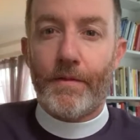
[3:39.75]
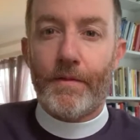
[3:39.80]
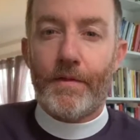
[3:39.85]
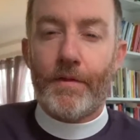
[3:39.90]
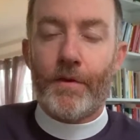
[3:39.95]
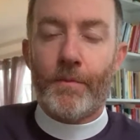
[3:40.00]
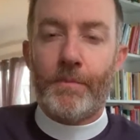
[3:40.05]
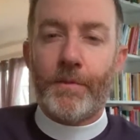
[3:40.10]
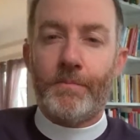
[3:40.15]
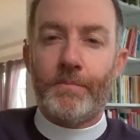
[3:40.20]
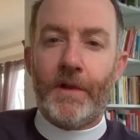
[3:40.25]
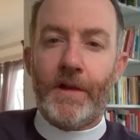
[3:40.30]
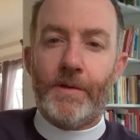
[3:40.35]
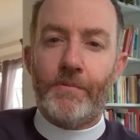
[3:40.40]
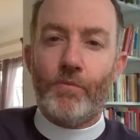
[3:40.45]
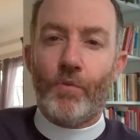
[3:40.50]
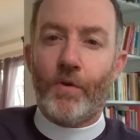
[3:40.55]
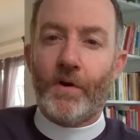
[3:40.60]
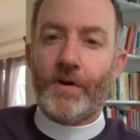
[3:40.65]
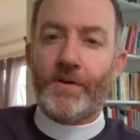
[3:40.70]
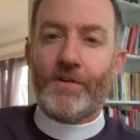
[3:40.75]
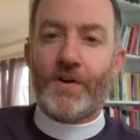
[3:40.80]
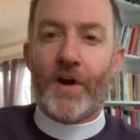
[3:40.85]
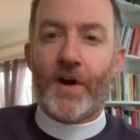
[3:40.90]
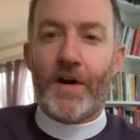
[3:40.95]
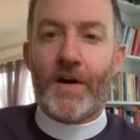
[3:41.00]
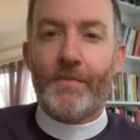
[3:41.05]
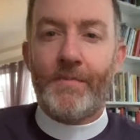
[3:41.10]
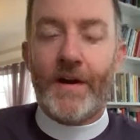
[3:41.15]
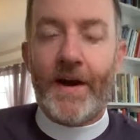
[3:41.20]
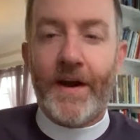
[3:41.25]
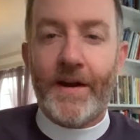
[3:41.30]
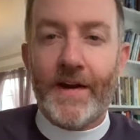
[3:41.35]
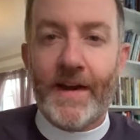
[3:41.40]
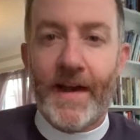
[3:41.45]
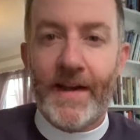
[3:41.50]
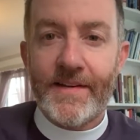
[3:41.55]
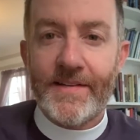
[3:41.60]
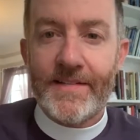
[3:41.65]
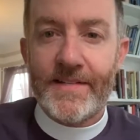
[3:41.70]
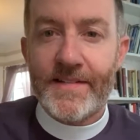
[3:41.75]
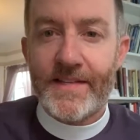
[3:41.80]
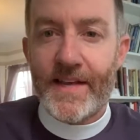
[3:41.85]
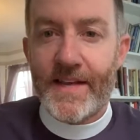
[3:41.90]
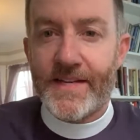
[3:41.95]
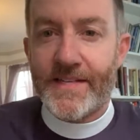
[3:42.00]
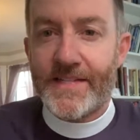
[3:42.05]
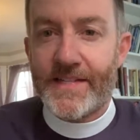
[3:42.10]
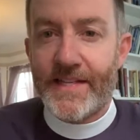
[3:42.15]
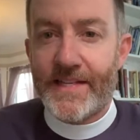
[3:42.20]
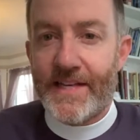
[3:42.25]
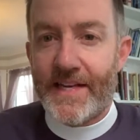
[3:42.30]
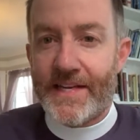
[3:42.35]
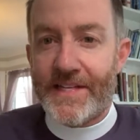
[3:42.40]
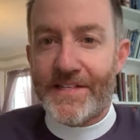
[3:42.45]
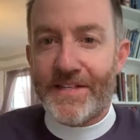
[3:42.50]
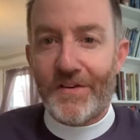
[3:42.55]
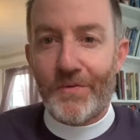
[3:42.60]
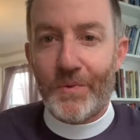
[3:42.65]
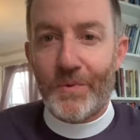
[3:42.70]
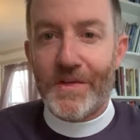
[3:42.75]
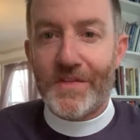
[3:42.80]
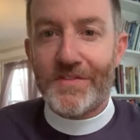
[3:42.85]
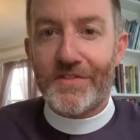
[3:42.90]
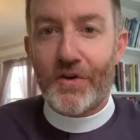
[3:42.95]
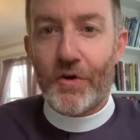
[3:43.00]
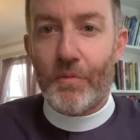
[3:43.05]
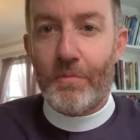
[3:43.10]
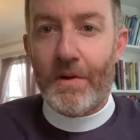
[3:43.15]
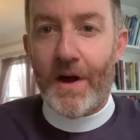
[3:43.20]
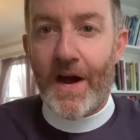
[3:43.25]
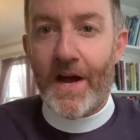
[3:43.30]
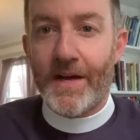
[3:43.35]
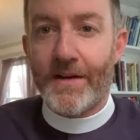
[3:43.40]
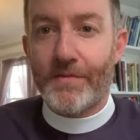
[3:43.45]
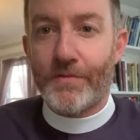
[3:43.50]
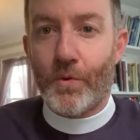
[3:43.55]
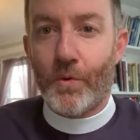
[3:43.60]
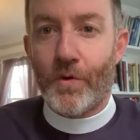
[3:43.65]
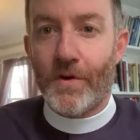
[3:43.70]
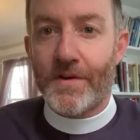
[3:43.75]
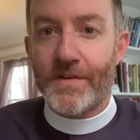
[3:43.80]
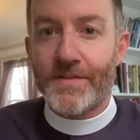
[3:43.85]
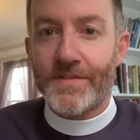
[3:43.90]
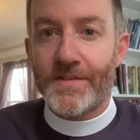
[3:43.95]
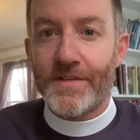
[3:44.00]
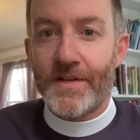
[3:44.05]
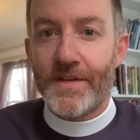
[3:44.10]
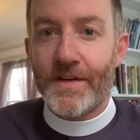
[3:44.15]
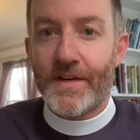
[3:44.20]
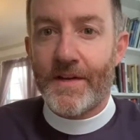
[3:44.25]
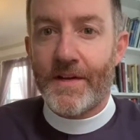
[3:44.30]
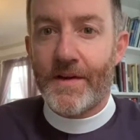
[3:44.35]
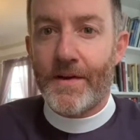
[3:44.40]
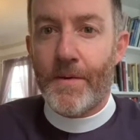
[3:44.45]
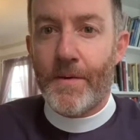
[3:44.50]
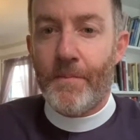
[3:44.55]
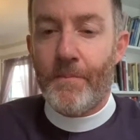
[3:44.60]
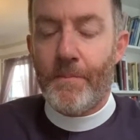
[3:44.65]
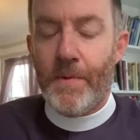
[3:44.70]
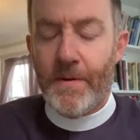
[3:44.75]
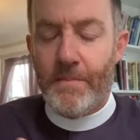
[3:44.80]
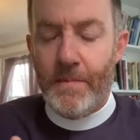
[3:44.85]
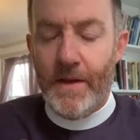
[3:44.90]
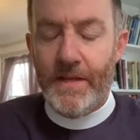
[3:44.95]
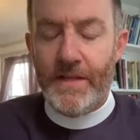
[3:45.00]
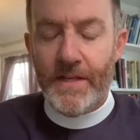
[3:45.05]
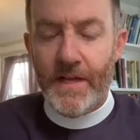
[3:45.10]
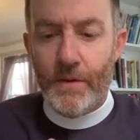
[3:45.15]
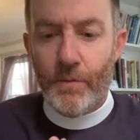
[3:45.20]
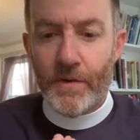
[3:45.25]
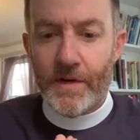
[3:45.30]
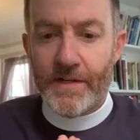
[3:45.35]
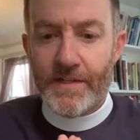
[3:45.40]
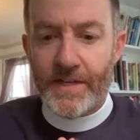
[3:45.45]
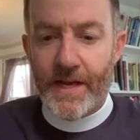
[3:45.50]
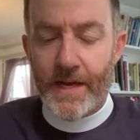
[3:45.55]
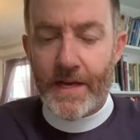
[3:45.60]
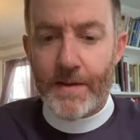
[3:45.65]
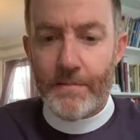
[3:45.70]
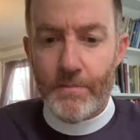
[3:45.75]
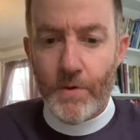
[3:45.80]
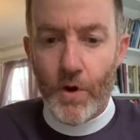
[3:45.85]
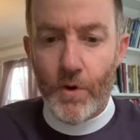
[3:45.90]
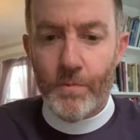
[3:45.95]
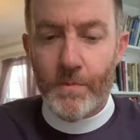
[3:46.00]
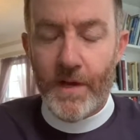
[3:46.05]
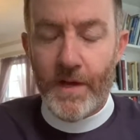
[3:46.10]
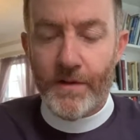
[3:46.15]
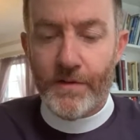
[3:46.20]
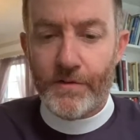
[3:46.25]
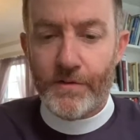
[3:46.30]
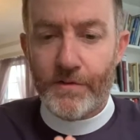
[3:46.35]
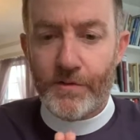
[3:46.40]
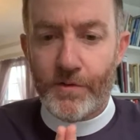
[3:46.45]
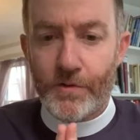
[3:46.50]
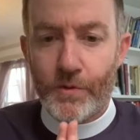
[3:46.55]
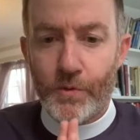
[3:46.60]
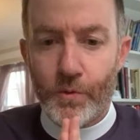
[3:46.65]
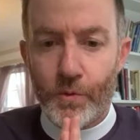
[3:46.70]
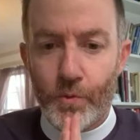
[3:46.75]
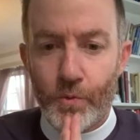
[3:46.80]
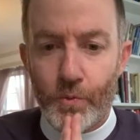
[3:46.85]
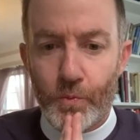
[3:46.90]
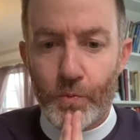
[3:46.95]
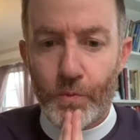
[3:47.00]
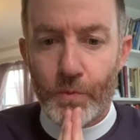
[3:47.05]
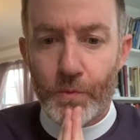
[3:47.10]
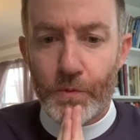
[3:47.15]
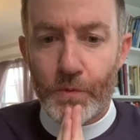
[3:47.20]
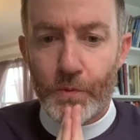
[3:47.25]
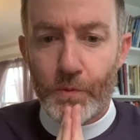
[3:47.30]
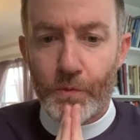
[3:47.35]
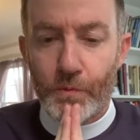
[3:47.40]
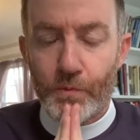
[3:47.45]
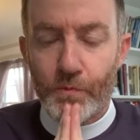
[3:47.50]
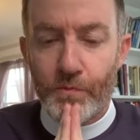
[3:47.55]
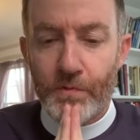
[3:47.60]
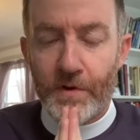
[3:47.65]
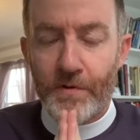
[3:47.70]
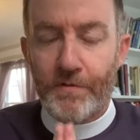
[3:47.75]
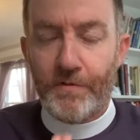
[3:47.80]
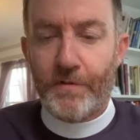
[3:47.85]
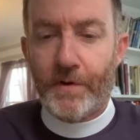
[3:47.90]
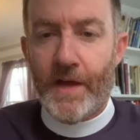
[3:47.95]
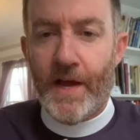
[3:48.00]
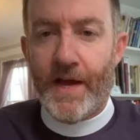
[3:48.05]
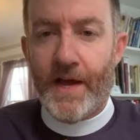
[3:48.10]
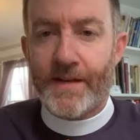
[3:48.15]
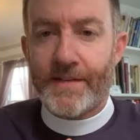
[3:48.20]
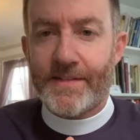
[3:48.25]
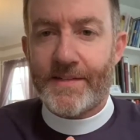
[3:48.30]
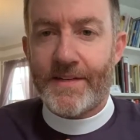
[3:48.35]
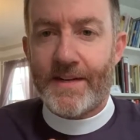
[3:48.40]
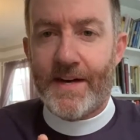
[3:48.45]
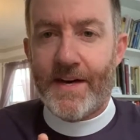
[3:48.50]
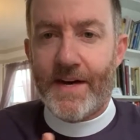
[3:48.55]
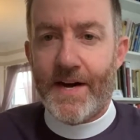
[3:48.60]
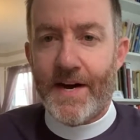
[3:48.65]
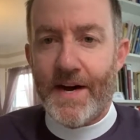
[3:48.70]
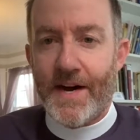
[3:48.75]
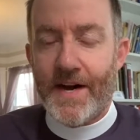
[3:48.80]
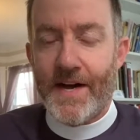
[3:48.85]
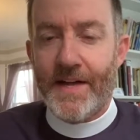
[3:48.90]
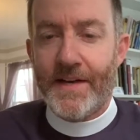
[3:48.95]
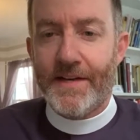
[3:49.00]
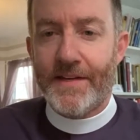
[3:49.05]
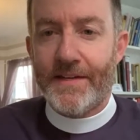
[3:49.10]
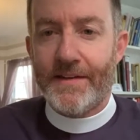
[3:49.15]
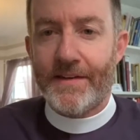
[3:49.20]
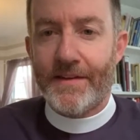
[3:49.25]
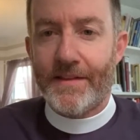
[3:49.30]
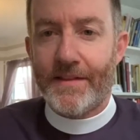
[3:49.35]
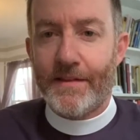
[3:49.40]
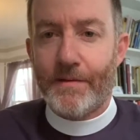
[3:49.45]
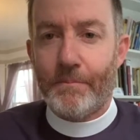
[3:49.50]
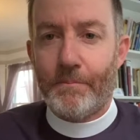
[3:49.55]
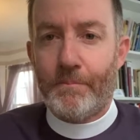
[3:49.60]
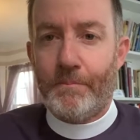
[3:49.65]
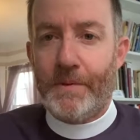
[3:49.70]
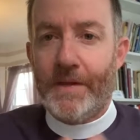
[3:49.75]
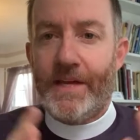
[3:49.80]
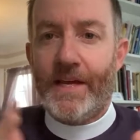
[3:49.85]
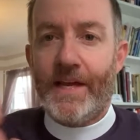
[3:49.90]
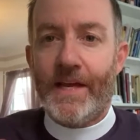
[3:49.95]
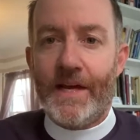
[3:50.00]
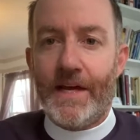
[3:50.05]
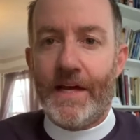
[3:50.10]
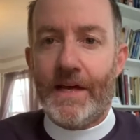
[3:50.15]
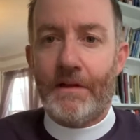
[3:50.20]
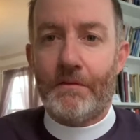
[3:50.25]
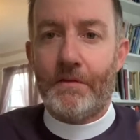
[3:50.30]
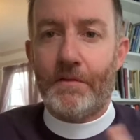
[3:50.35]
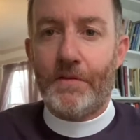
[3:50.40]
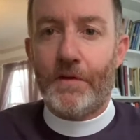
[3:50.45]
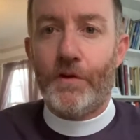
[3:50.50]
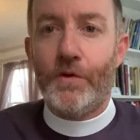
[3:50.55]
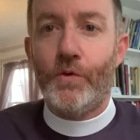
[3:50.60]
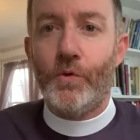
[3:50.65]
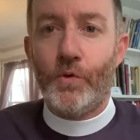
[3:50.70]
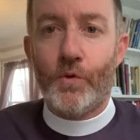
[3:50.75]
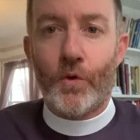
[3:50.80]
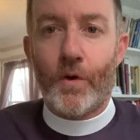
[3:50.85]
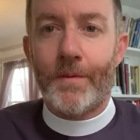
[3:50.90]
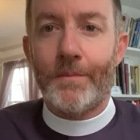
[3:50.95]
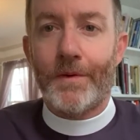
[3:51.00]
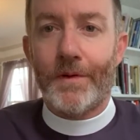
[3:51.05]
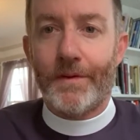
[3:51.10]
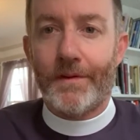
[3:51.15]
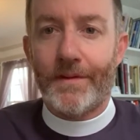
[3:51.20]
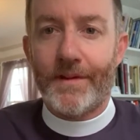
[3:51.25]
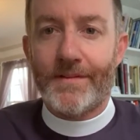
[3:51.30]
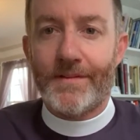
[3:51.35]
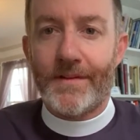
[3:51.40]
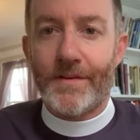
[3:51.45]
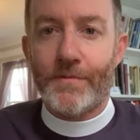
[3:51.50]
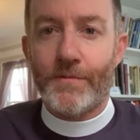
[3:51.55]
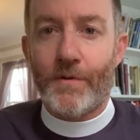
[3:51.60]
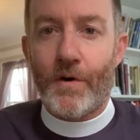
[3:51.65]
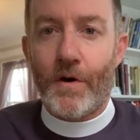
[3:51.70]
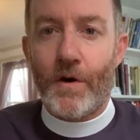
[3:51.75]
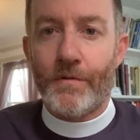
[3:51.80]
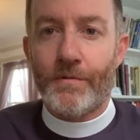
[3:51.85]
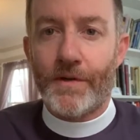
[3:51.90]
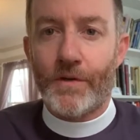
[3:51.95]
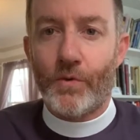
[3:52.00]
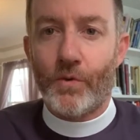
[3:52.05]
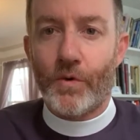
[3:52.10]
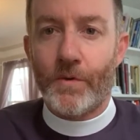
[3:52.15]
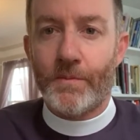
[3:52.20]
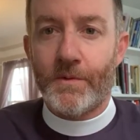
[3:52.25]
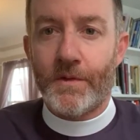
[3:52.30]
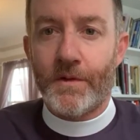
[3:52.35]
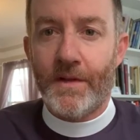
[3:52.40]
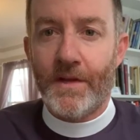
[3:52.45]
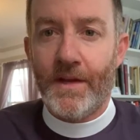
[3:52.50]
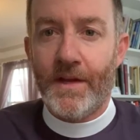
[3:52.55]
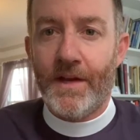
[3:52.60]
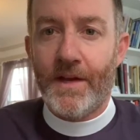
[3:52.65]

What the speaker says: There'll be plenty more to talk about as the days and weeks go by, of course. But mainly I want to take a moment to reflect on beginning the new normal. It's an evolving normal.